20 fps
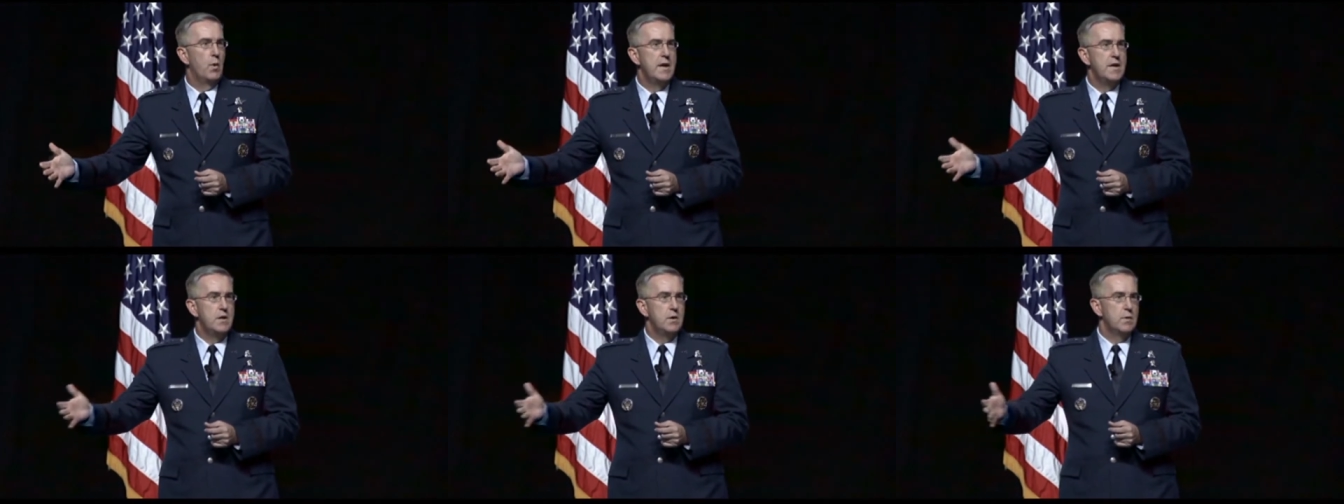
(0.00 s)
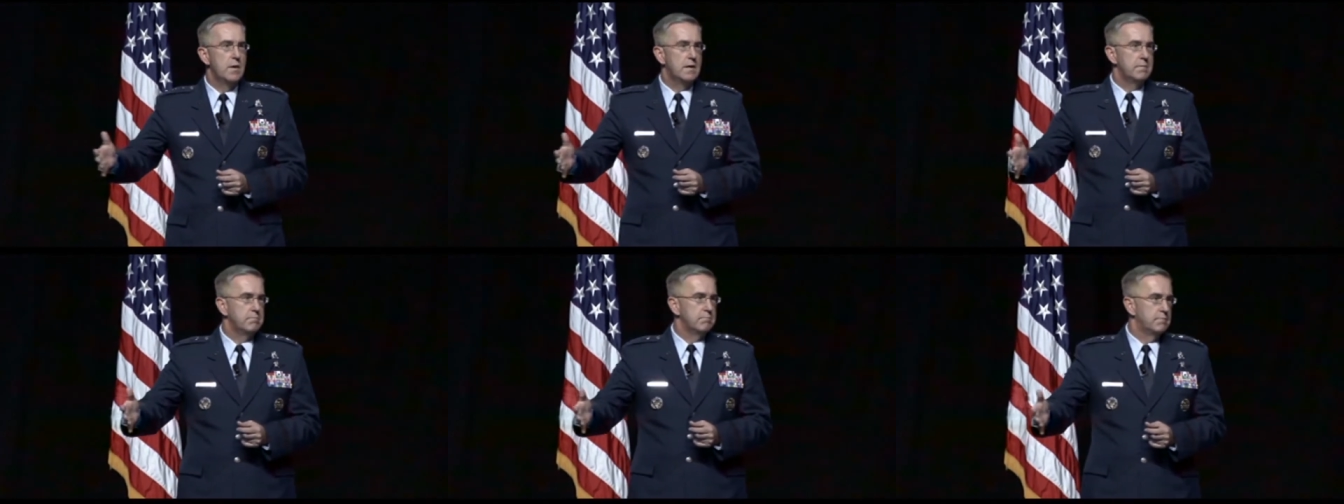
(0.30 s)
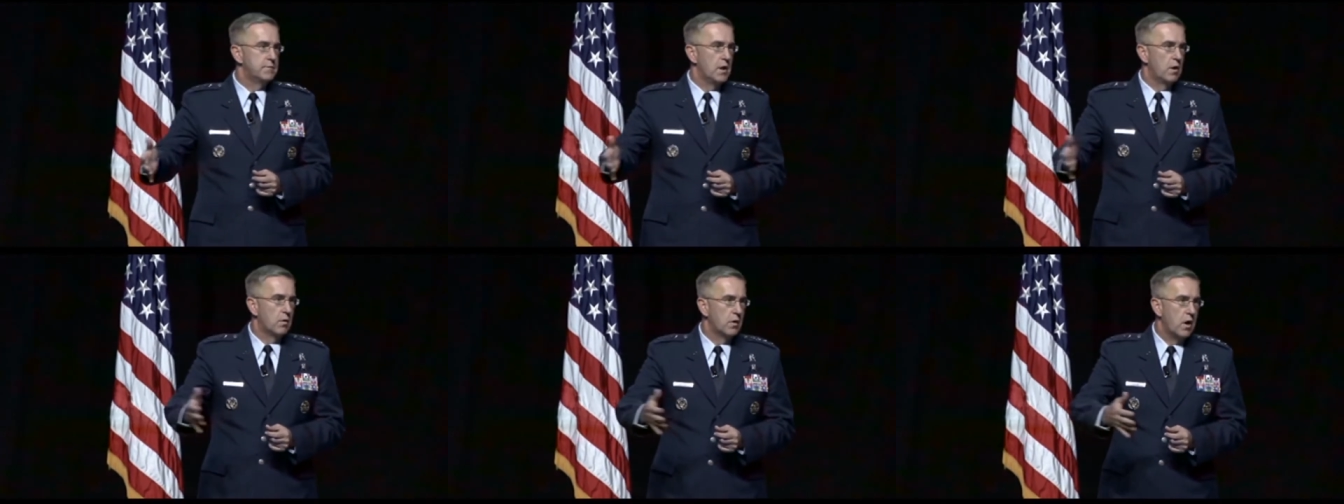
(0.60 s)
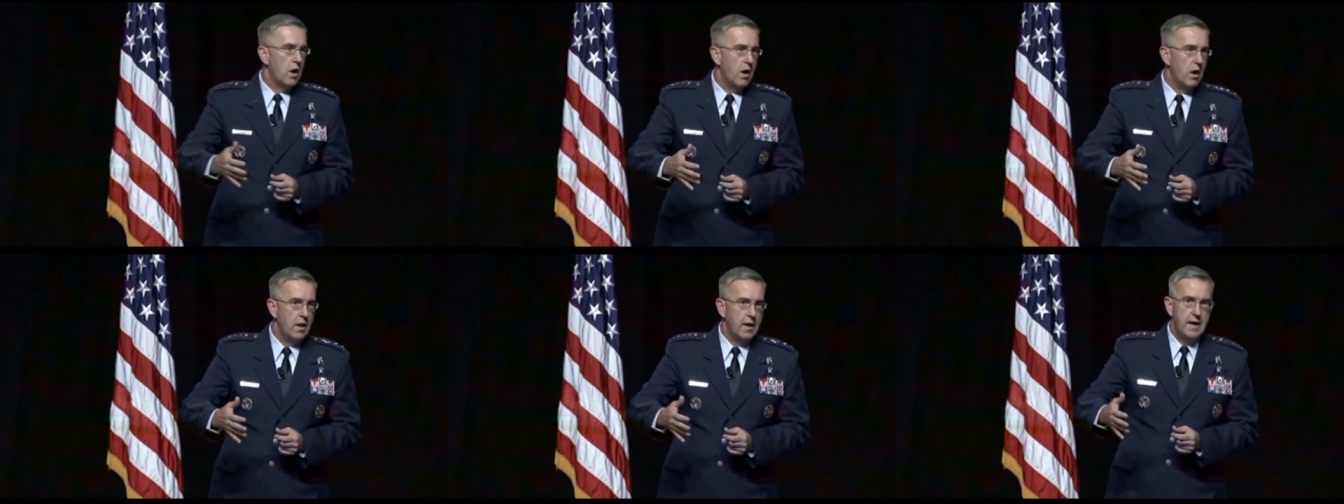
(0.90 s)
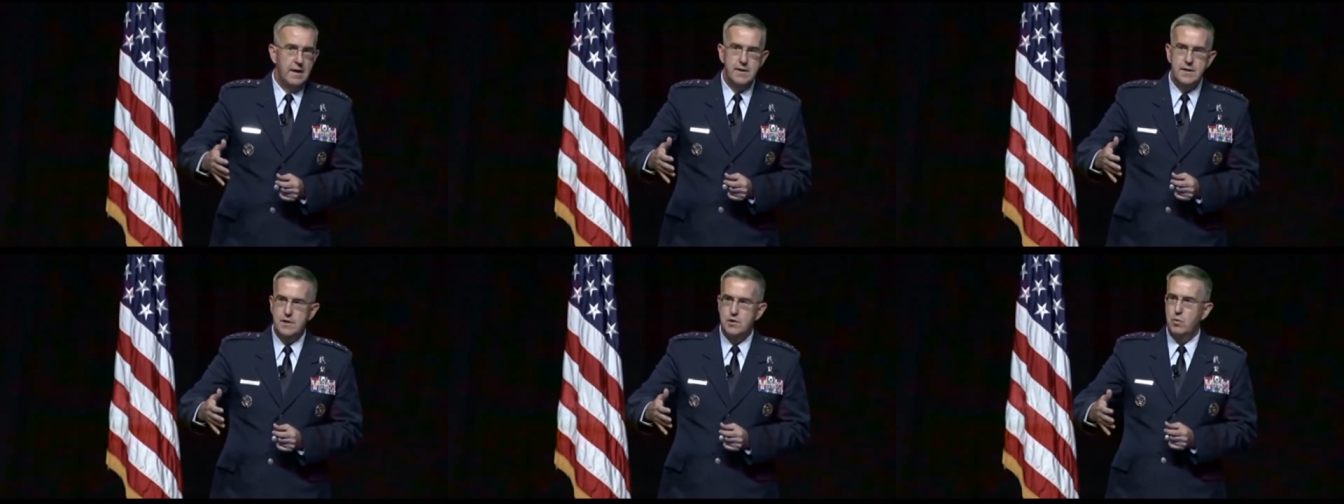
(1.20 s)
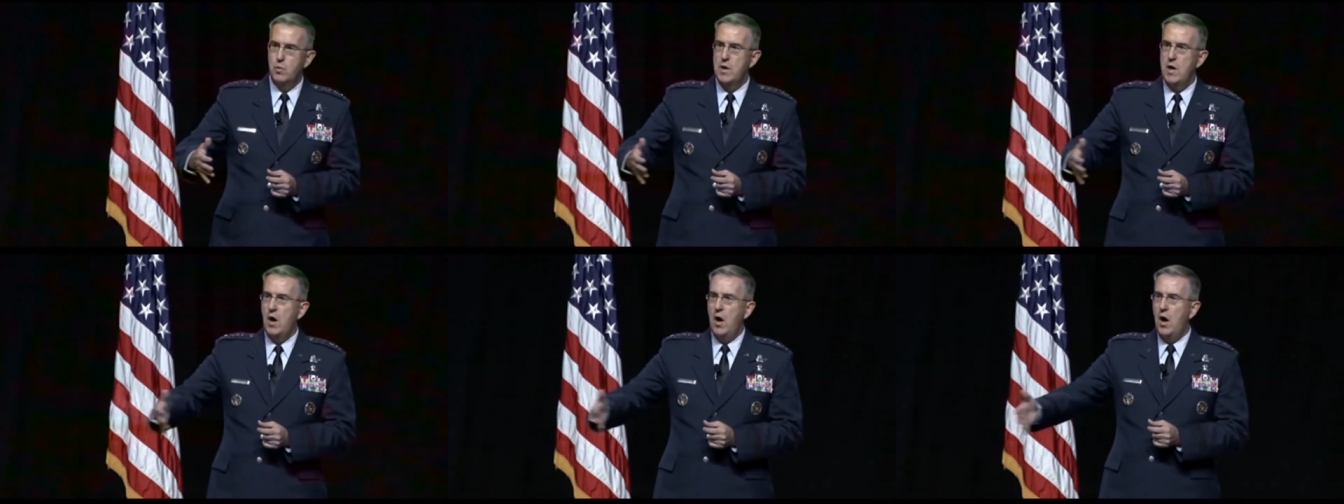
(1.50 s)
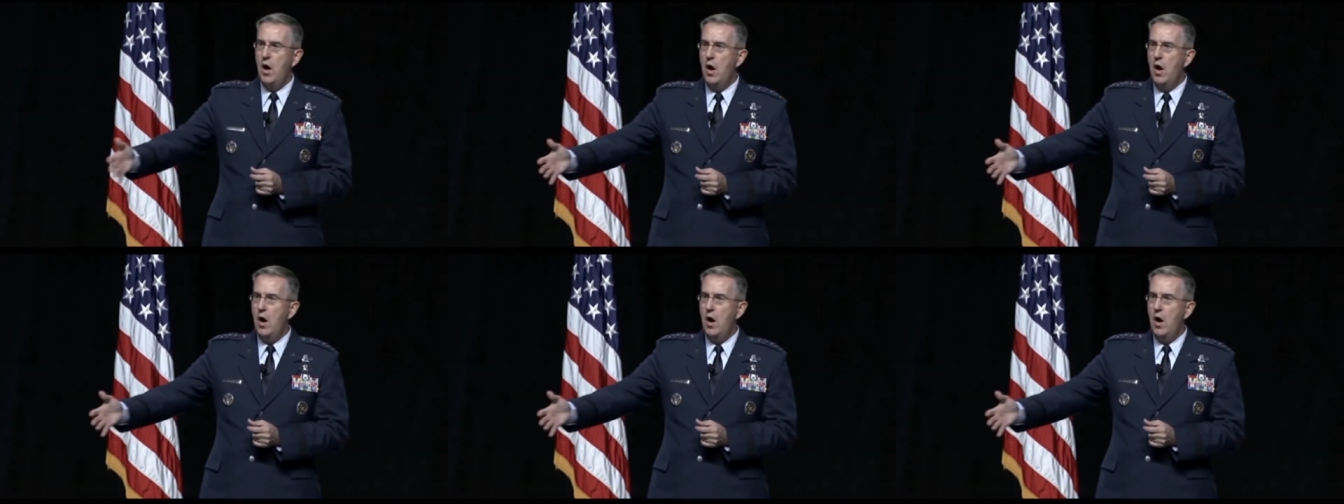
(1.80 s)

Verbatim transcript: Uh, we do it, General Carlisle does it.